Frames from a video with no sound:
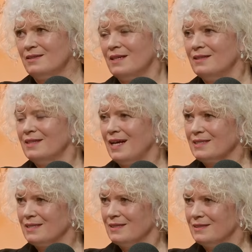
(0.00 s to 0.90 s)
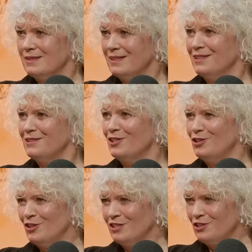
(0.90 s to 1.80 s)
And that is the
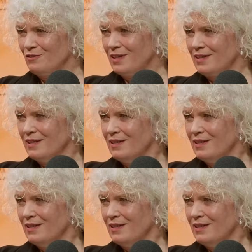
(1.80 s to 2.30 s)
nurturing.